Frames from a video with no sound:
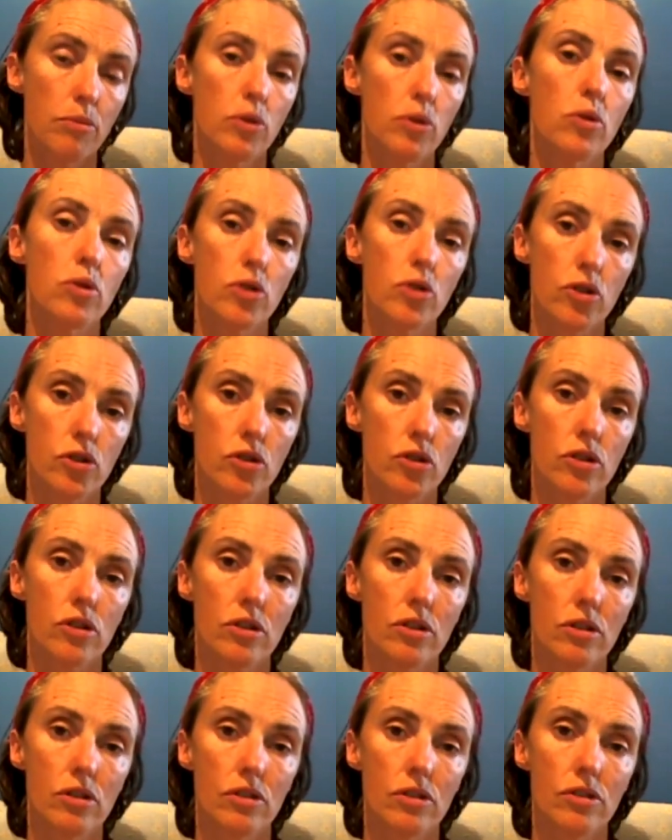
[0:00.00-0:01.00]
pushed
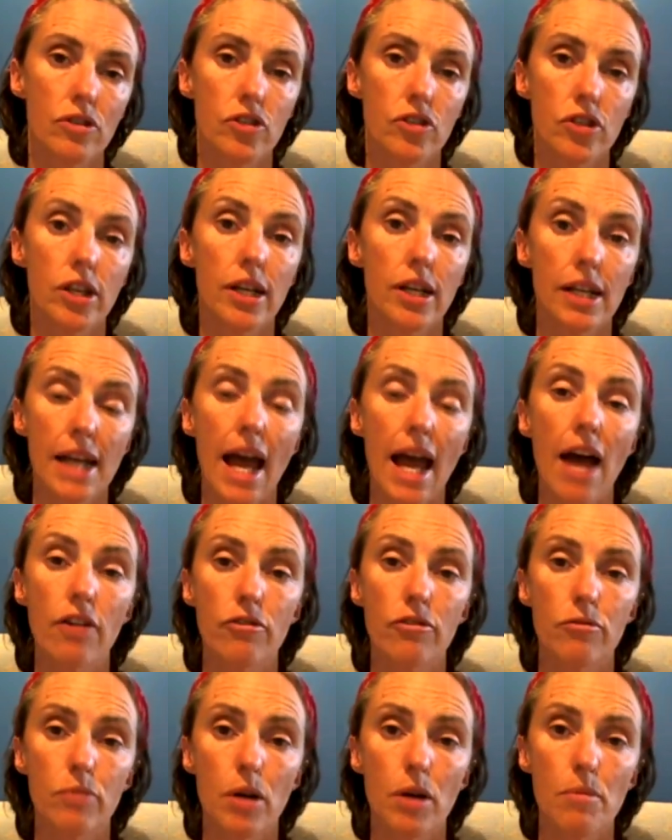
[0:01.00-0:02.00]
the chicken out
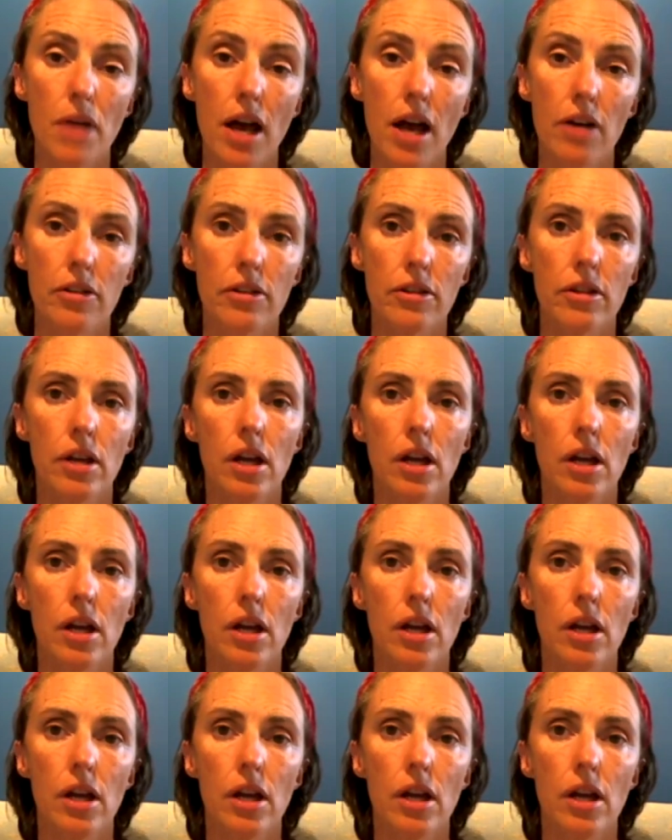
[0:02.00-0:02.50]
of my mouth.